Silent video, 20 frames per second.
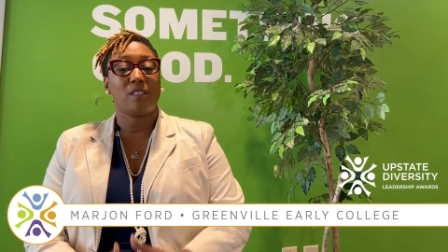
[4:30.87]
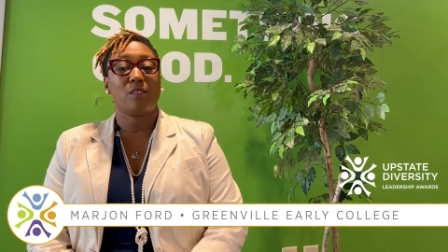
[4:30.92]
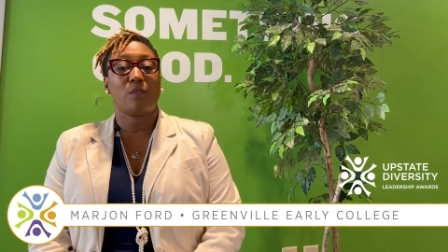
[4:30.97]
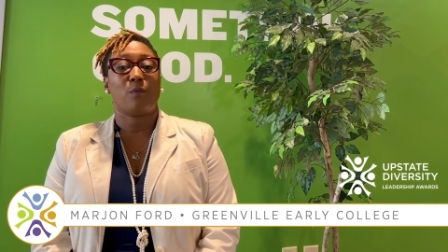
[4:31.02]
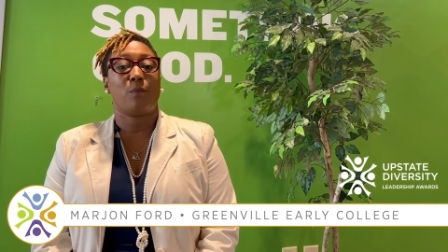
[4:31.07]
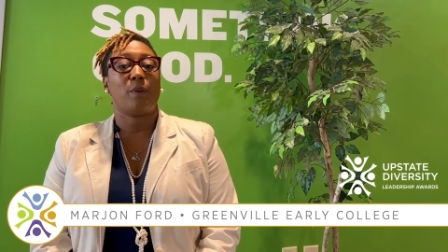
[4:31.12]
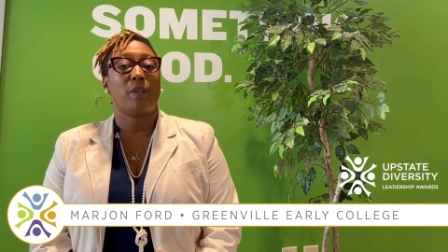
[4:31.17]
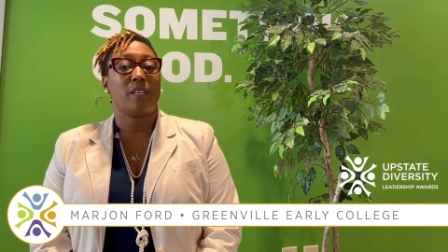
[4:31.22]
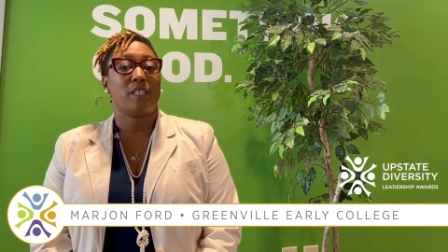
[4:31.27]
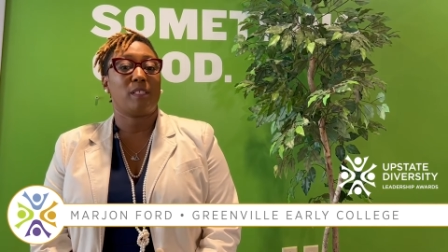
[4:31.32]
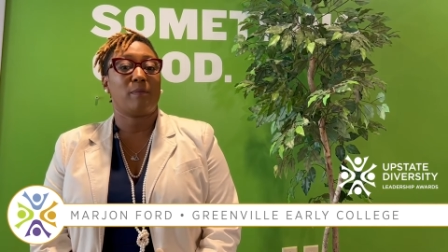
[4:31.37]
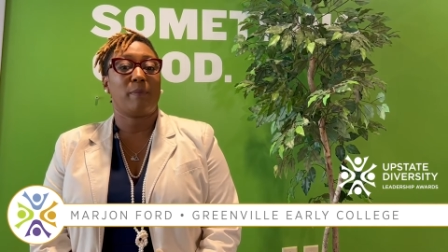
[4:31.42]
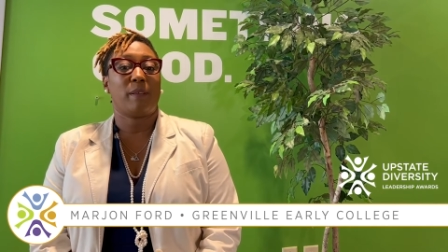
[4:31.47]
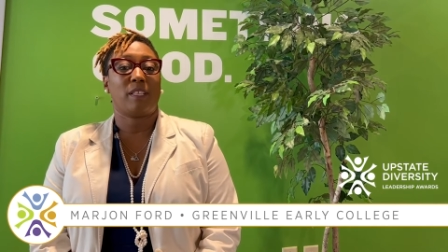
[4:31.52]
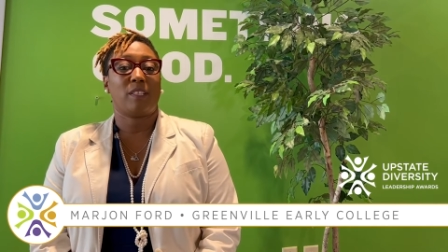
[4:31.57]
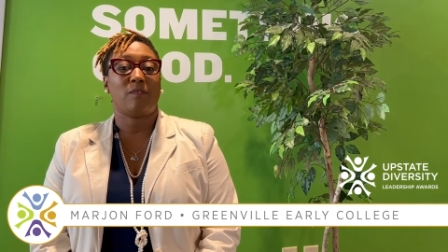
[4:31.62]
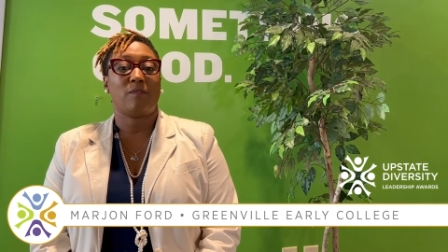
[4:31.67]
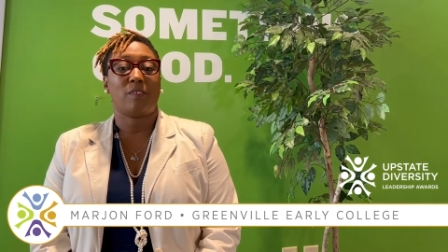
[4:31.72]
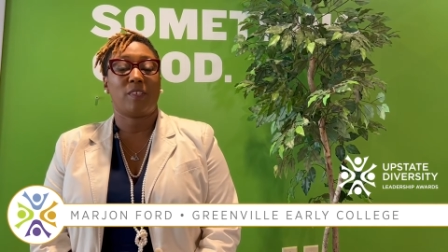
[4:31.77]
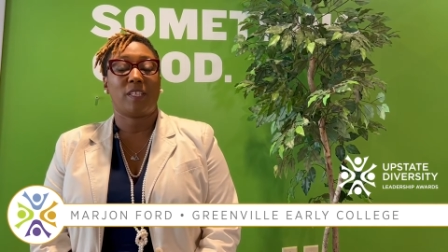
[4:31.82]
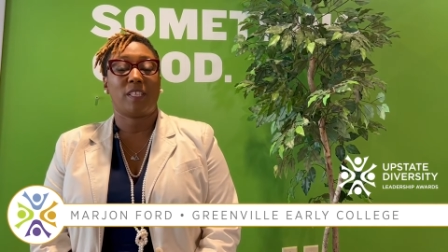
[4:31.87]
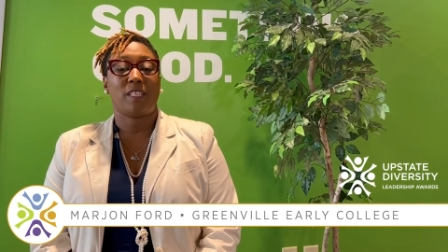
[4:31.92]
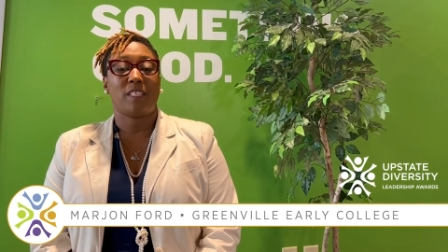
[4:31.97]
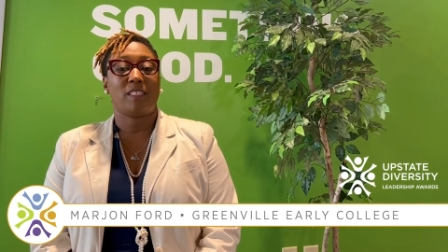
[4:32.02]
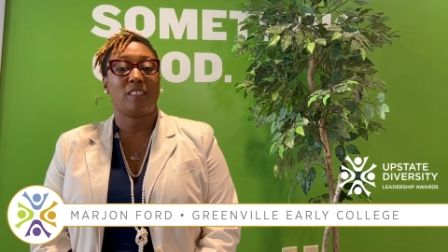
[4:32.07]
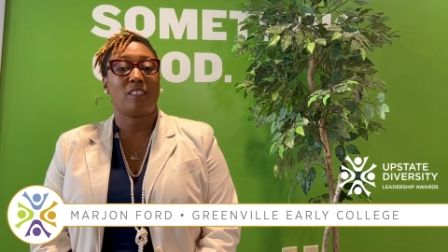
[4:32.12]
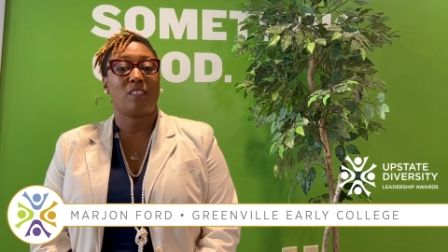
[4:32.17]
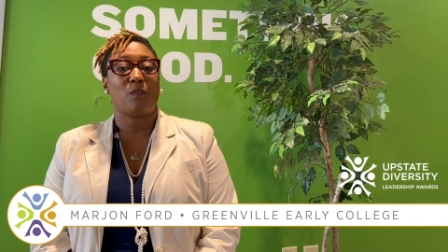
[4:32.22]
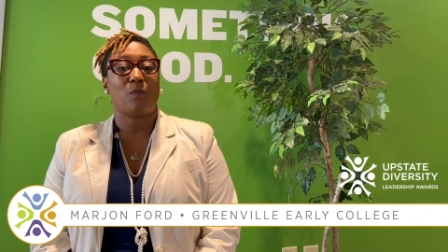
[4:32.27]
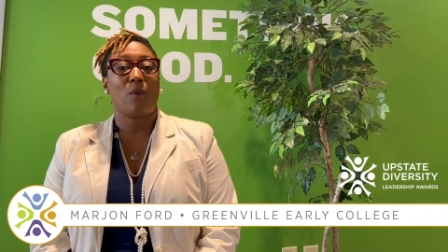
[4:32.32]
so we're expecting for
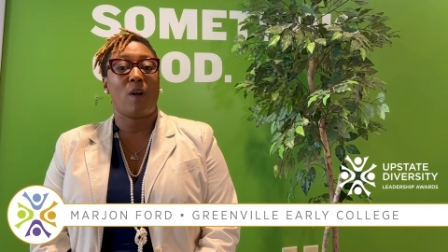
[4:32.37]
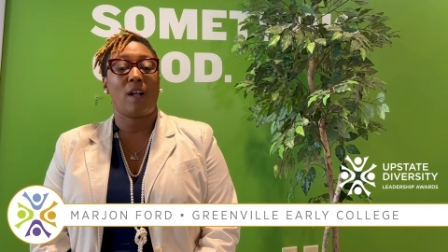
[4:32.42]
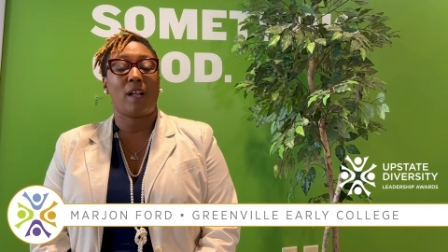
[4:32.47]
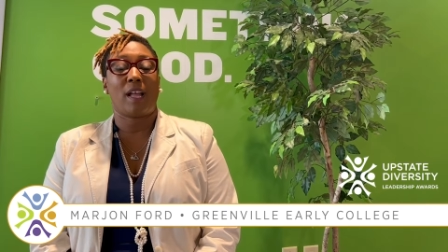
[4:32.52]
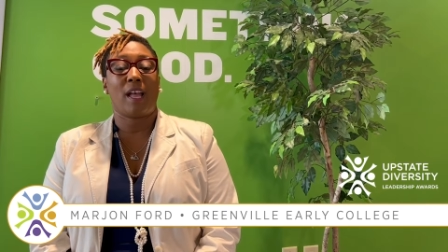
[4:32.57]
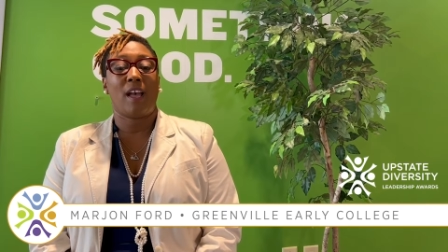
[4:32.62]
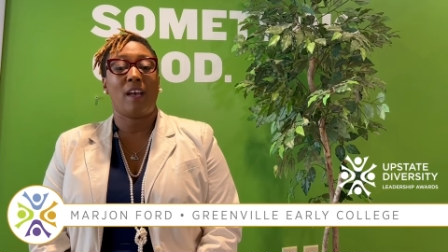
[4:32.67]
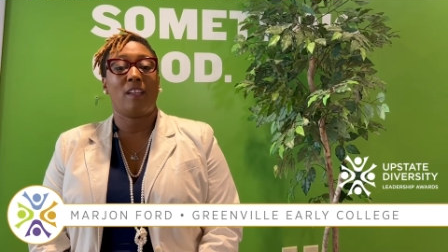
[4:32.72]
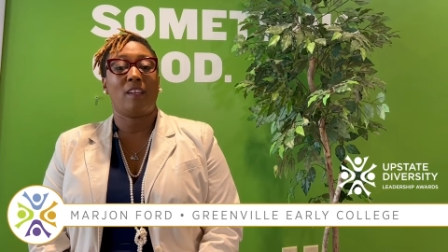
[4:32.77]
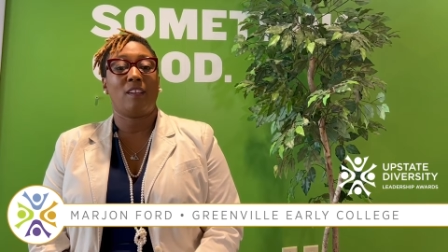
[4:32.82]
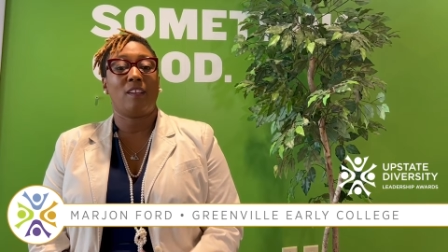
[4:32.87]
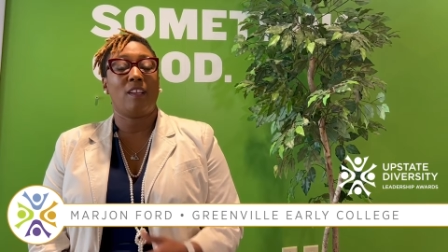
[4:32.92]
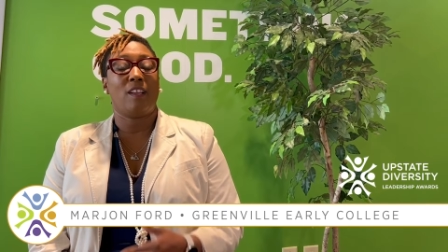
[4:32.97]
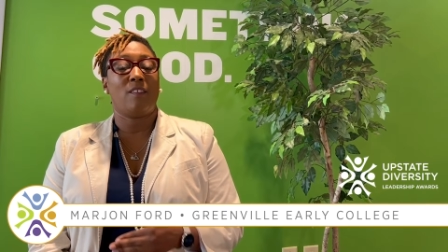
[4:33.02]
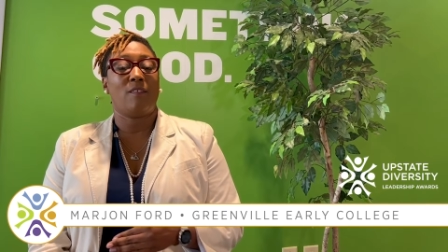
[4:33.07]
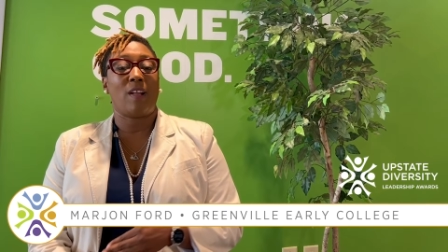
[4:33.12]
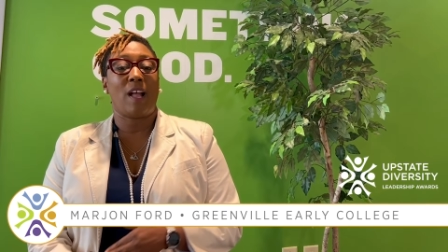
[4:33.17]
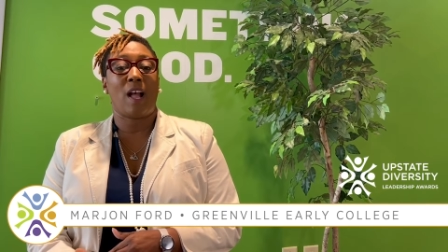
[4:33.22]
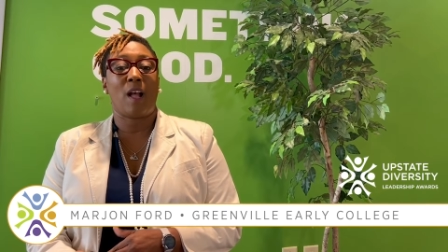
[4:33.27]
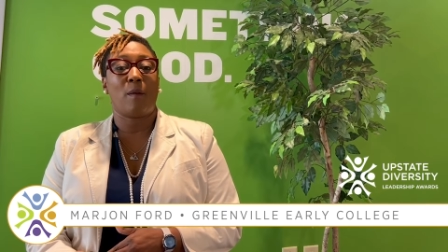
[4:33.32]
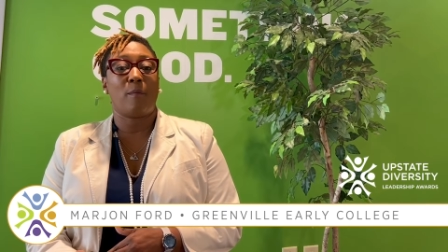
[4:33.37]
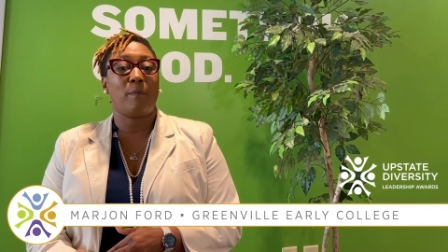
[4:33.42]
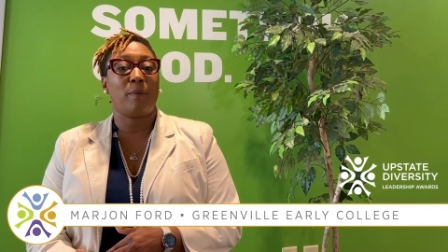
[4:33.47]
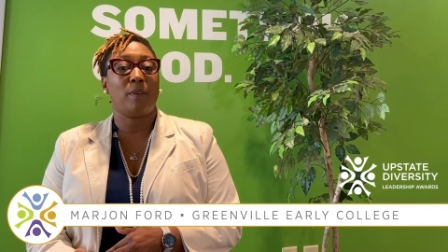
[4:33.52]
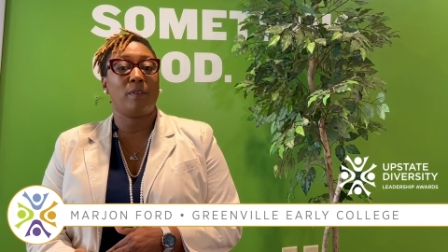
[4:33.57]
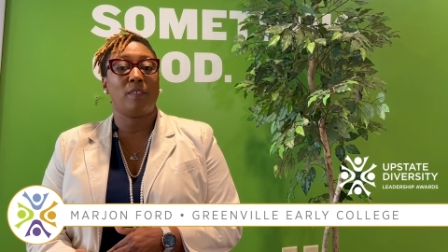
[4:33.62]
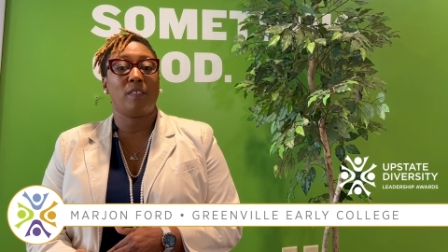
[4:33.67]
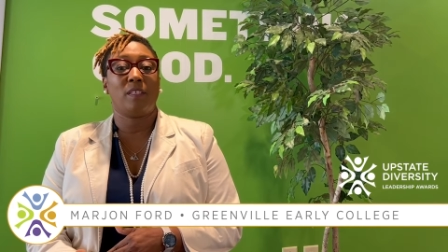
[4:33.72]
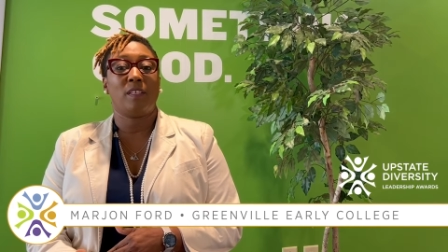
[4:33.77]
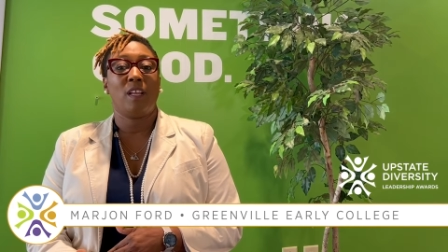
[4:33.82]
kids to walk out of our
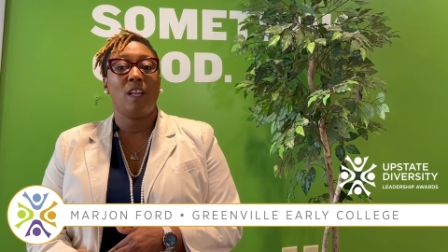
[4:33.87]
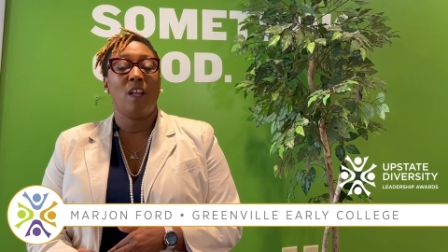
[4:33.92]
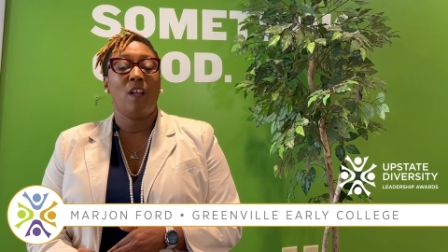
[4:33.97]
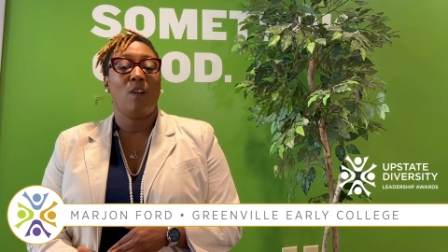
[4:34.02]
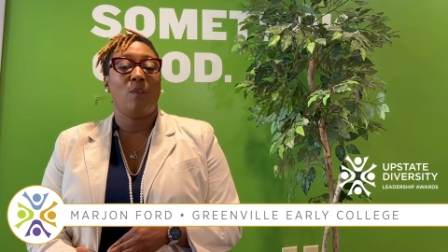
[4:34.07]
building